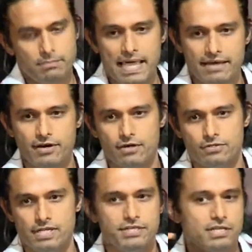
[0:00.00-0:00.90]

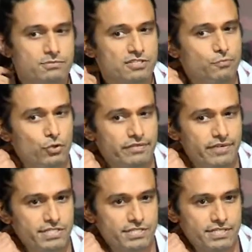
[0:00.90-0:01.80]
background in terms of
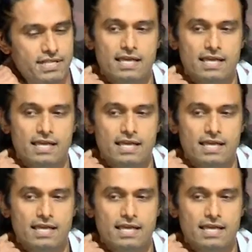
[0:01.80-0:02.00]
motivation,